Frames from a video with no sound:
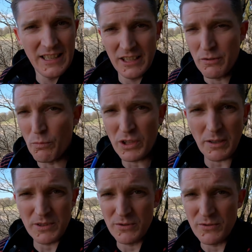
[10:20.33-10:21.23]
work up
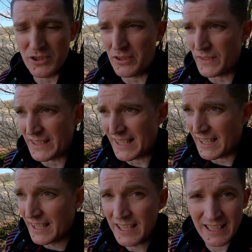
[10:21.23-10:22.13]
to doing stuff like that.
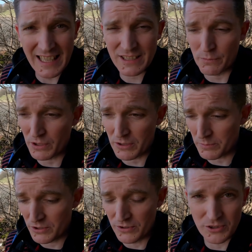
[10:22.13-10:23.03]
I had to work up
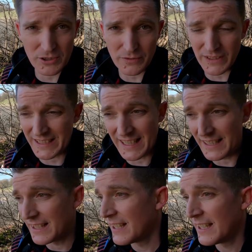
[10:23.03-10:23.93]
to do stuff like that.
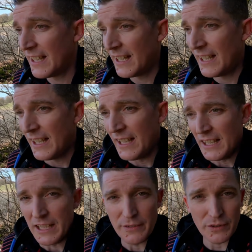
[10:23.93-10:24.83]

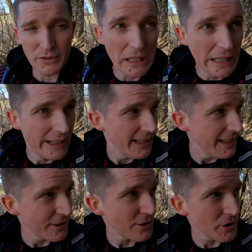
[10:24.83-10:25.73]
If you're
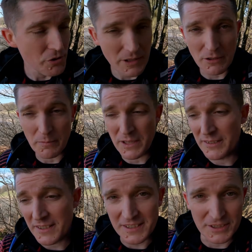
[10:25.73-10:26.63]
an early shredder will be
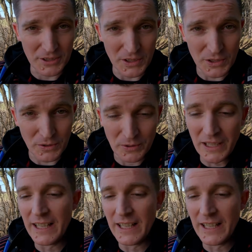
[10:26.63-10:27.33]
nothing to you at all.